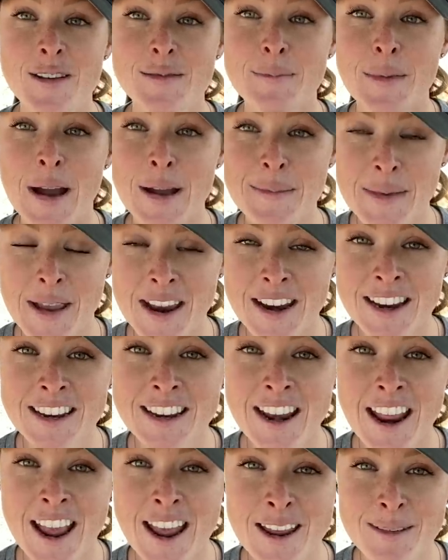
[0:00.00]
My
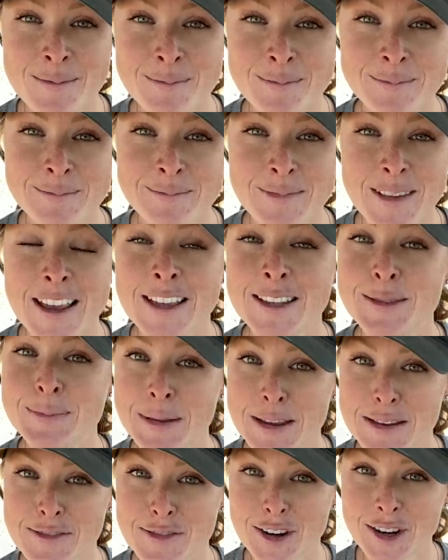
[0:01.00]
maiden name is
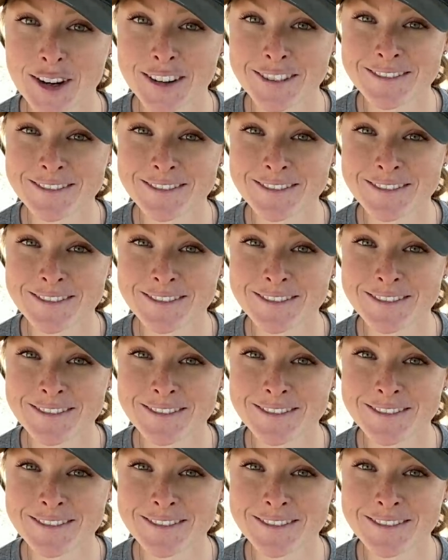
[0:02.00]
Beaver.